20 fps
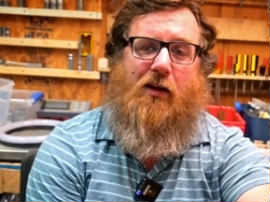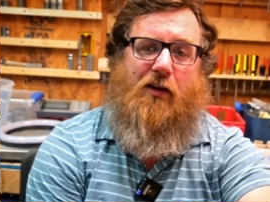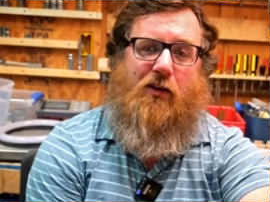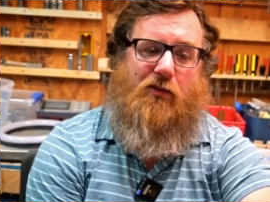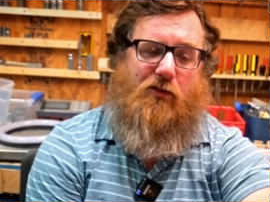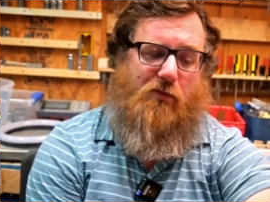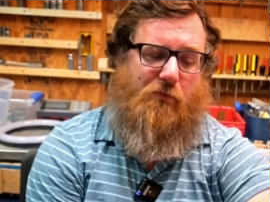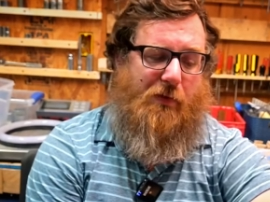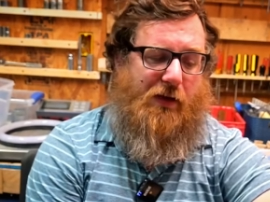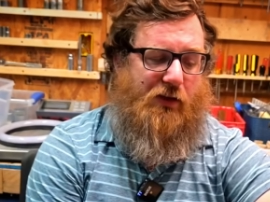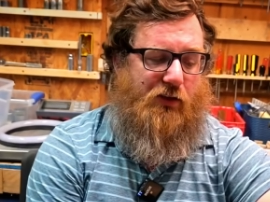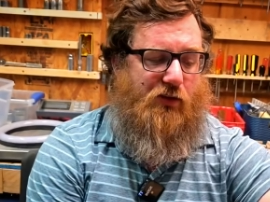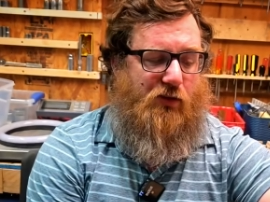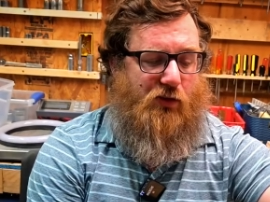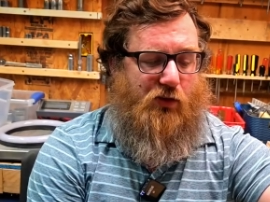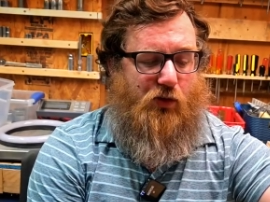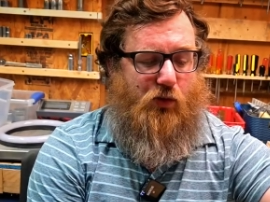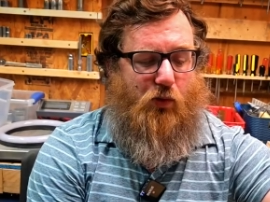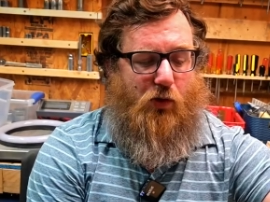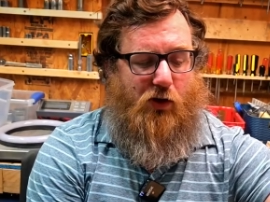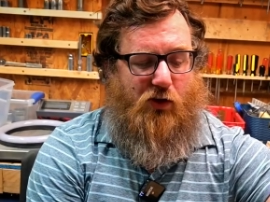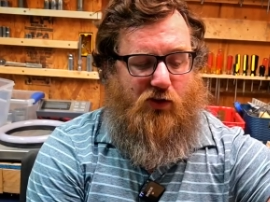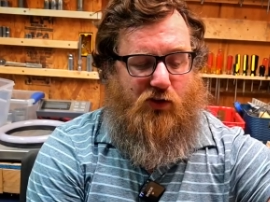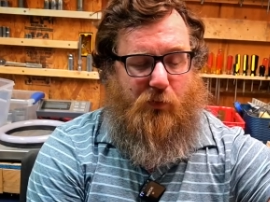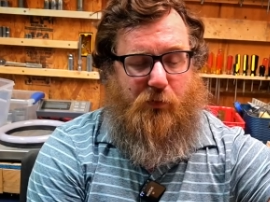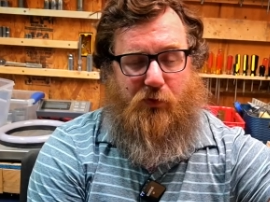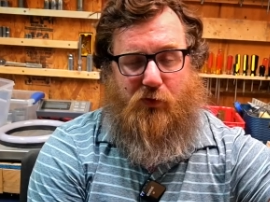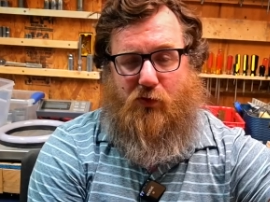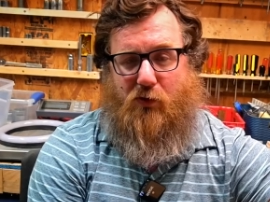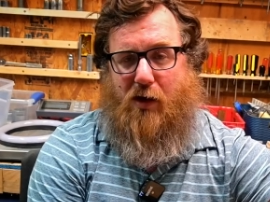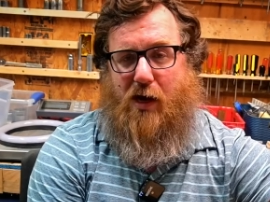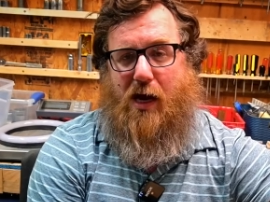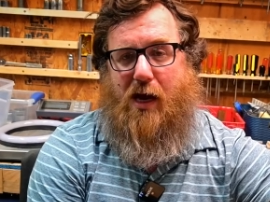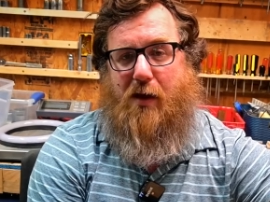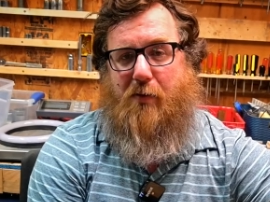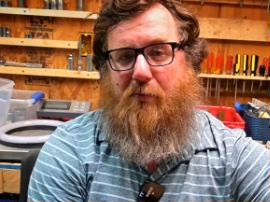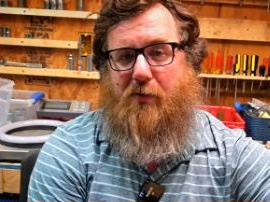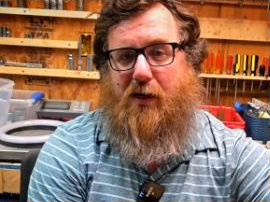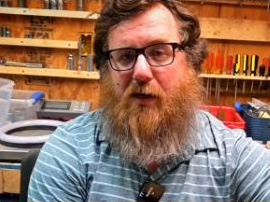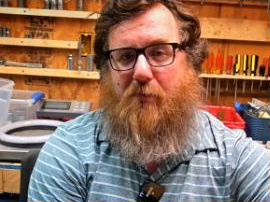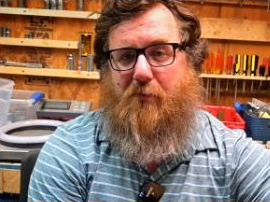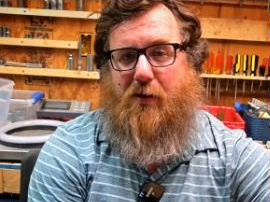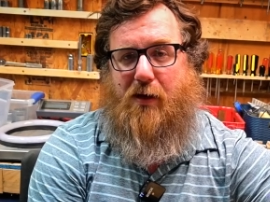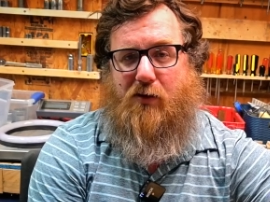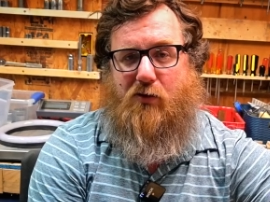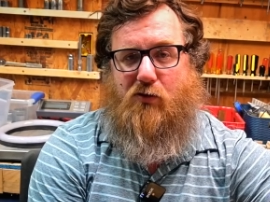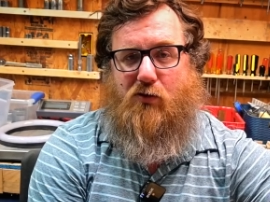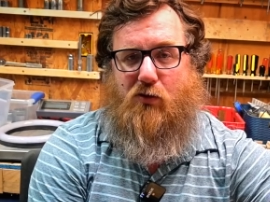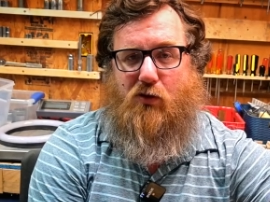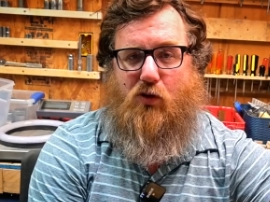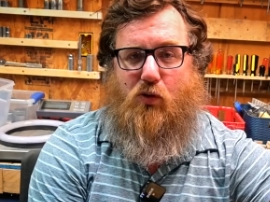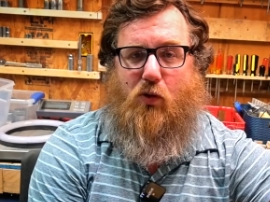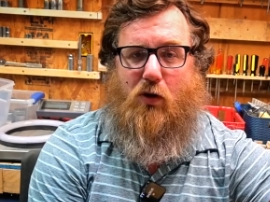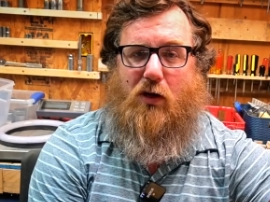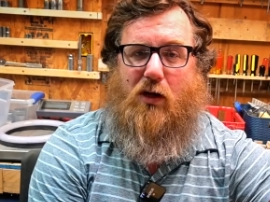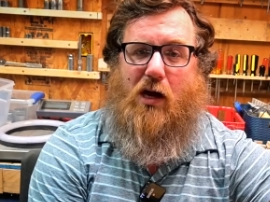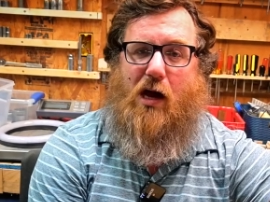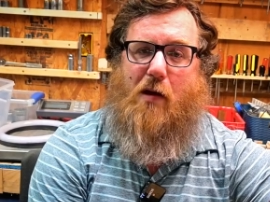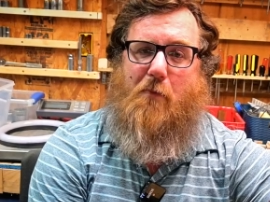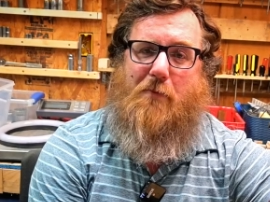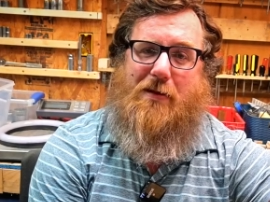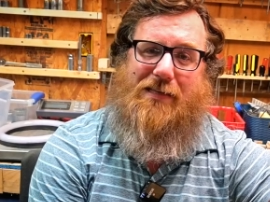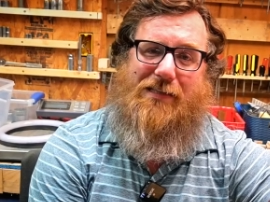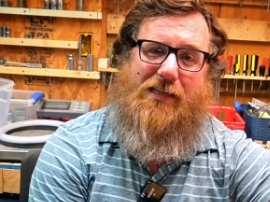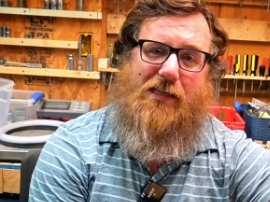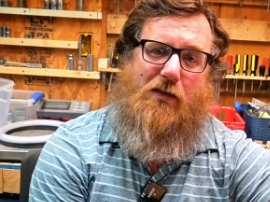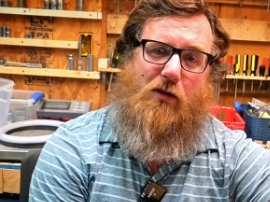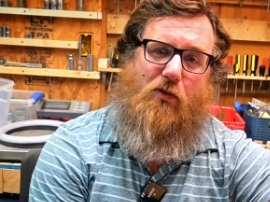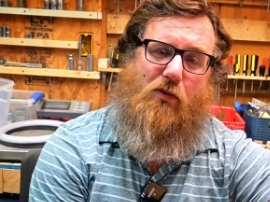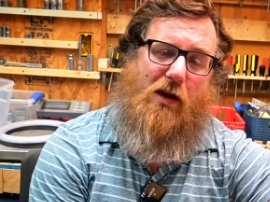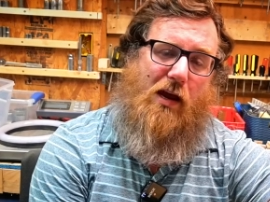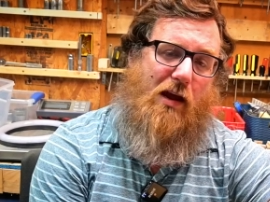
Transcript: So make sure you are subscribed and make sure you are commenting on